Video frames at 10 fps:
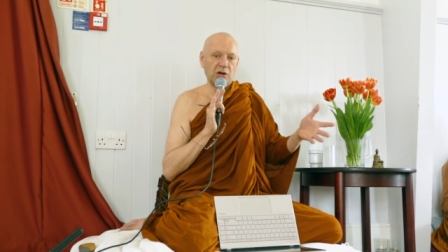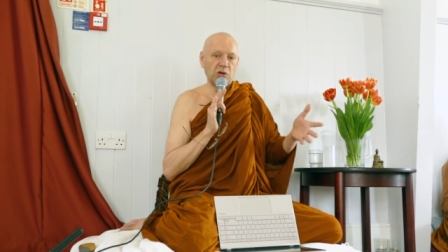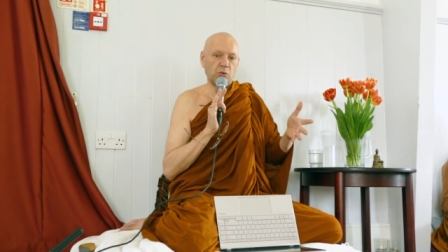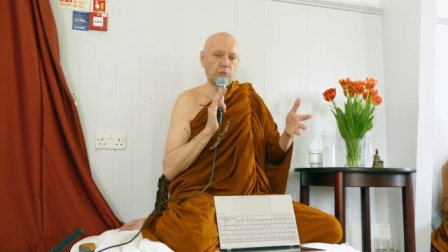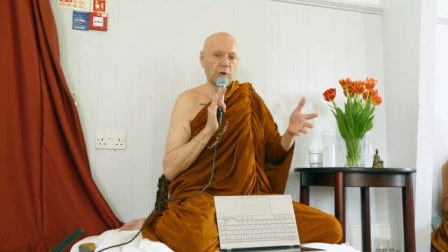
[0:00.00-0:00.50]

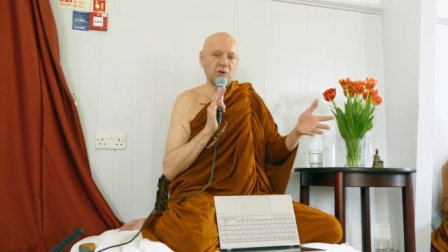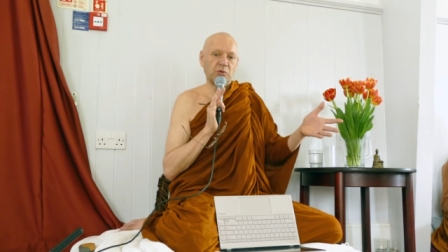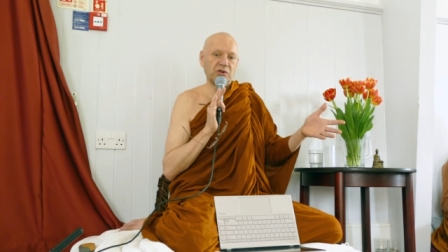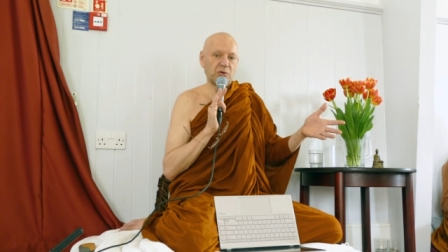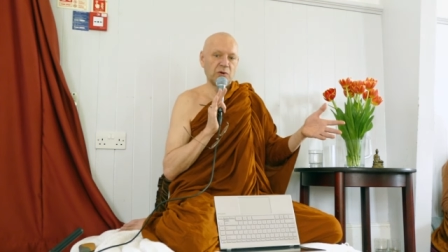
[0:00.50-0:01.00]
you will probably
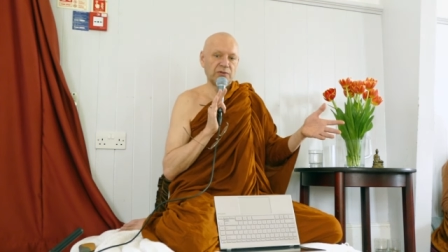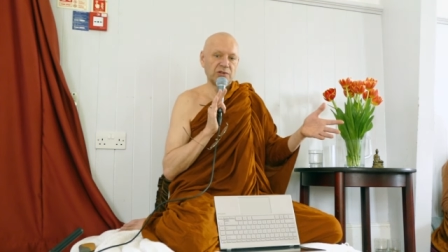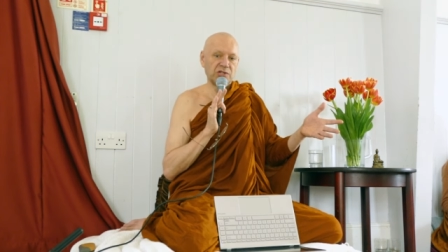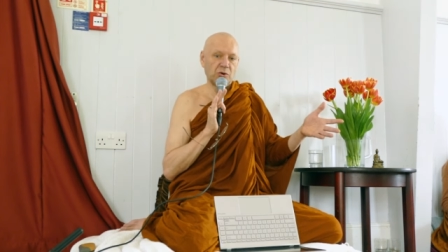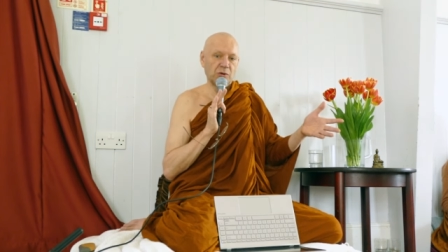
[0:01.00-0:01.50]
want to go for the
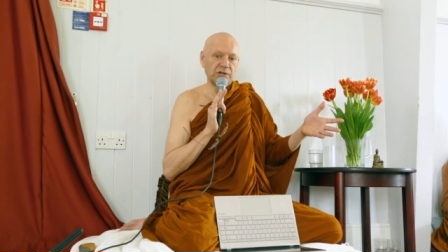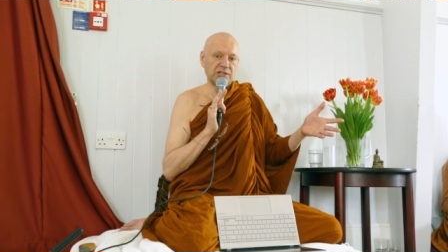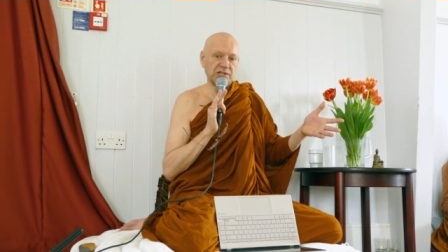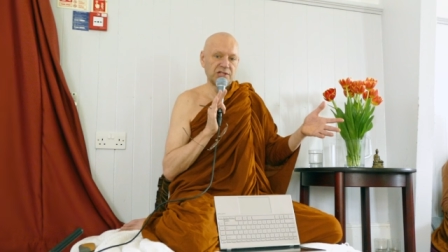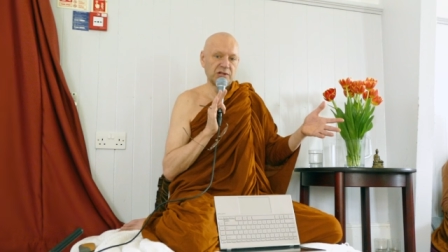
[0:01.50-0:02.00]
solar
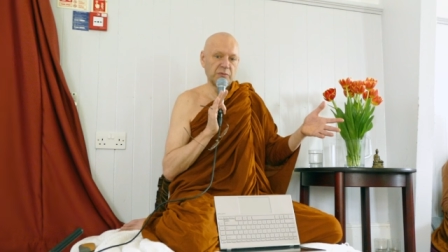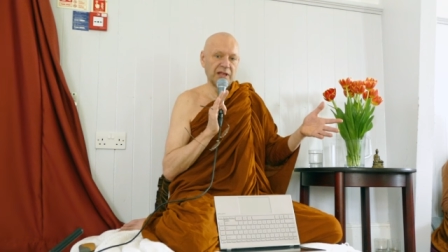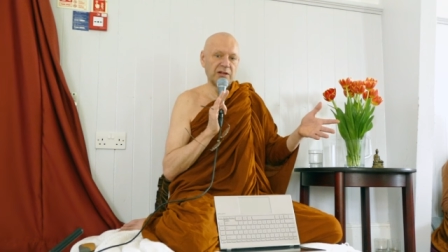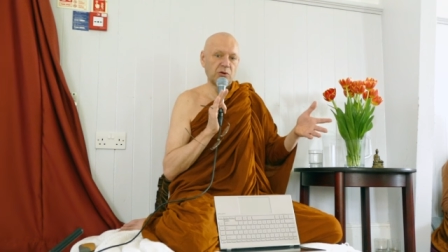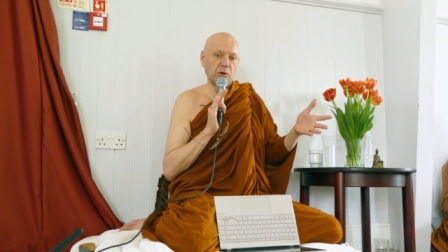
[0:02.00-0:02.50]
system and
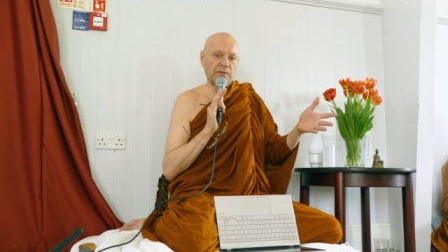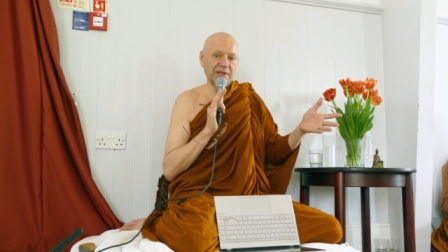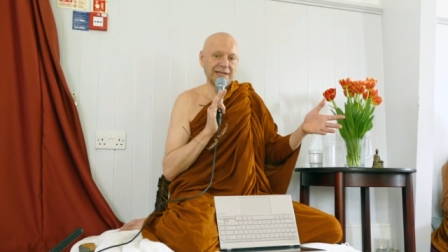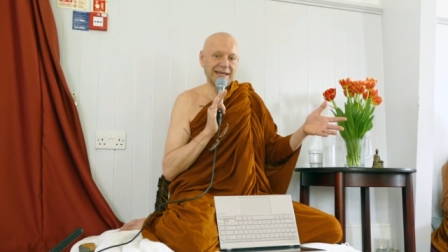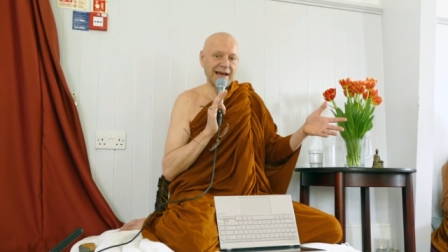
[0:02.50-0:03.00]
then to go for
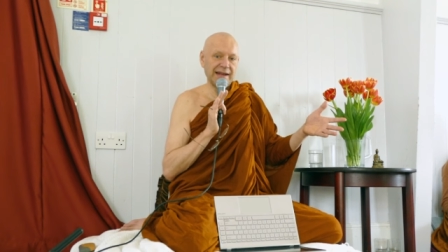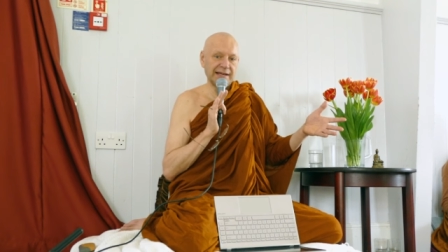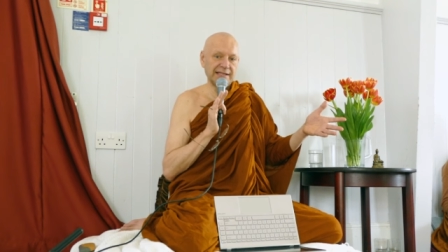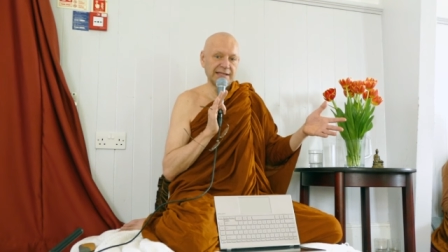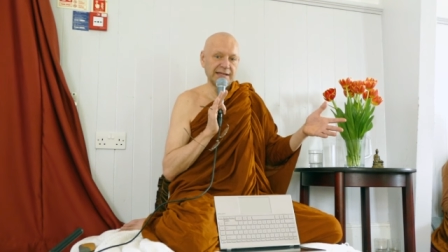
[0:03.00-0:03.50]
the
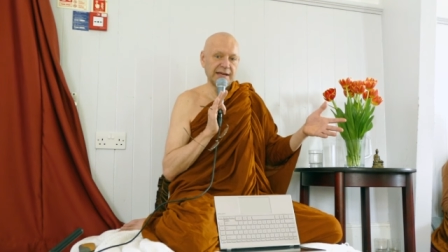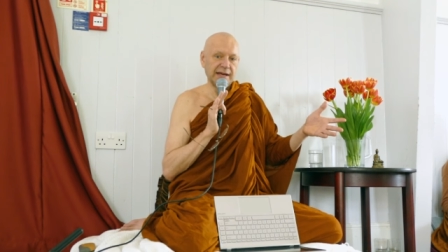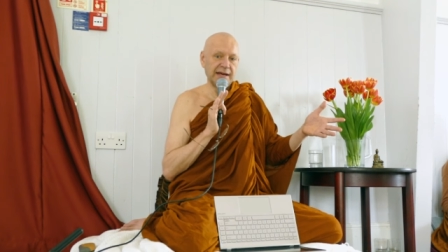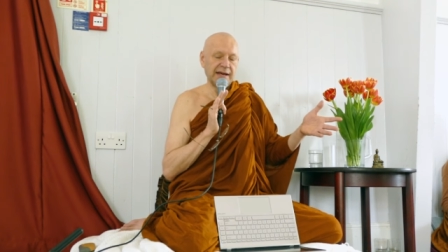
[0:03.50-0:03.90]
galaxy.